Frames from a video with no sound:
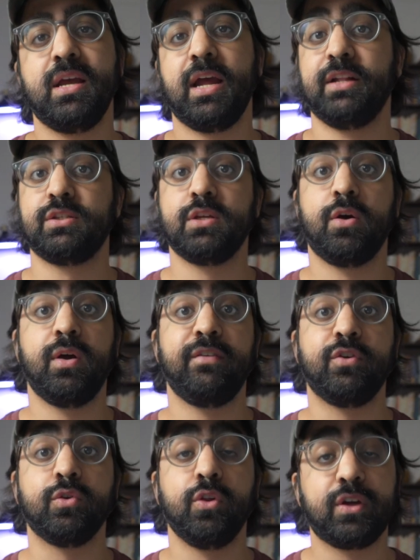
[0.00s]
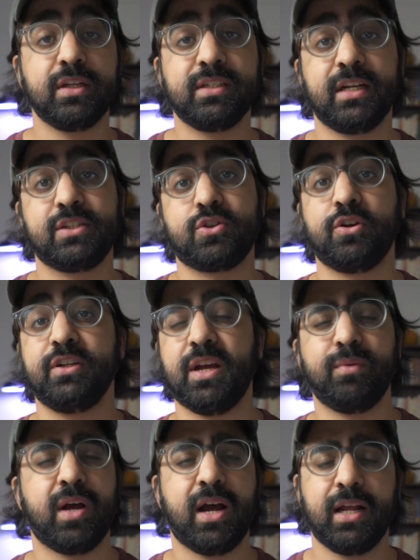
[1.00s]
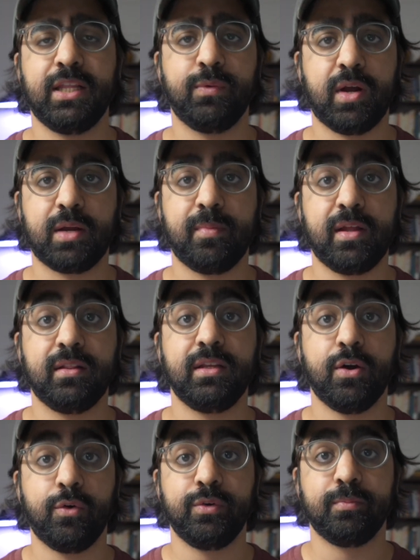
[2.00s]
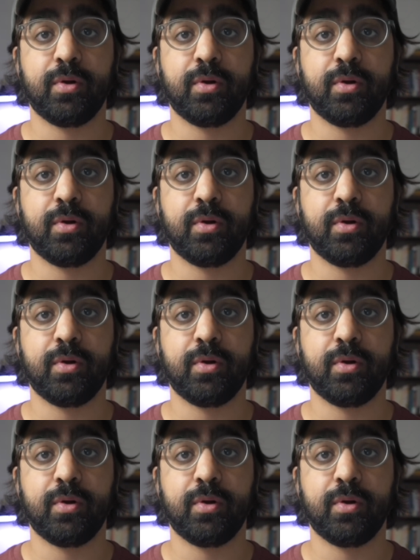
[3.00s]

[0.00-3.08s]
And so if you're looking to get started, I would highly recommend the Odin